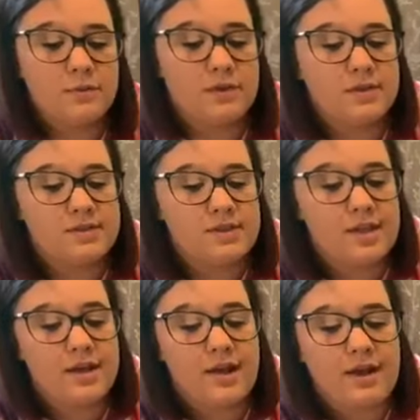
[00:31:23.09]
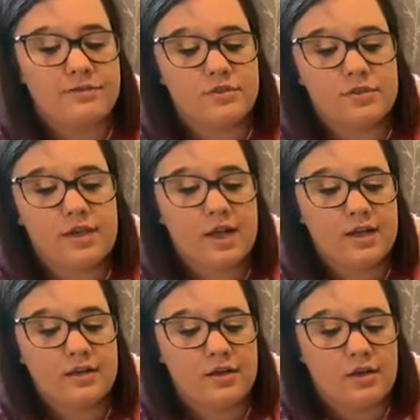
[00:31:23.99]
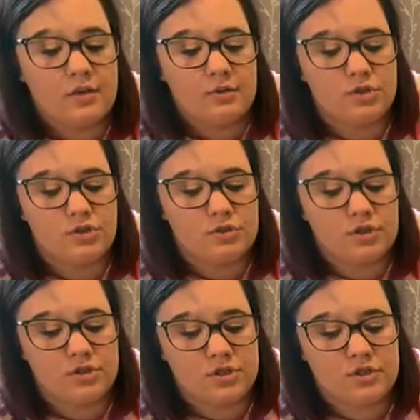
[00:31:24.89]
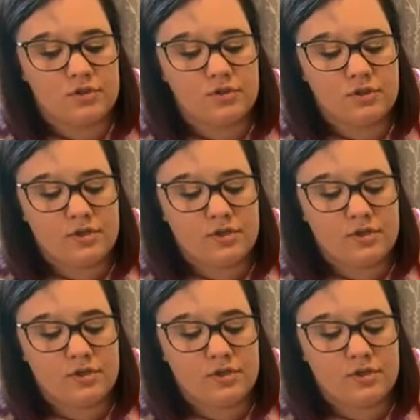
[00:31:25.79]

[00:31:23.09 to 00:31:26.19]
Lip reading: because then after that, what you could do